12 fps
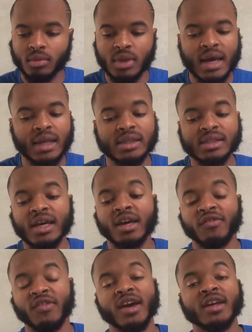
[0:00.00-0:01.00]
They have to take
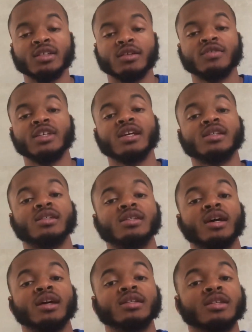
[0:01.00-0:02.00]
advantage of Texas
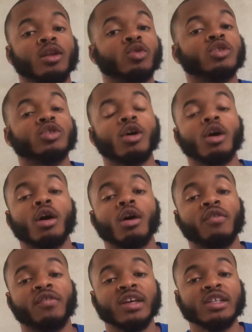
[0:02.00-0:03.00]
Tech's slow start
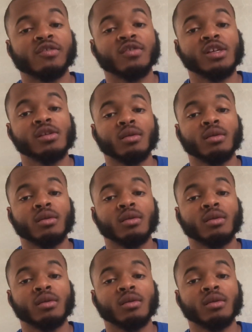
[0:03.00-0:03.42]
offensively.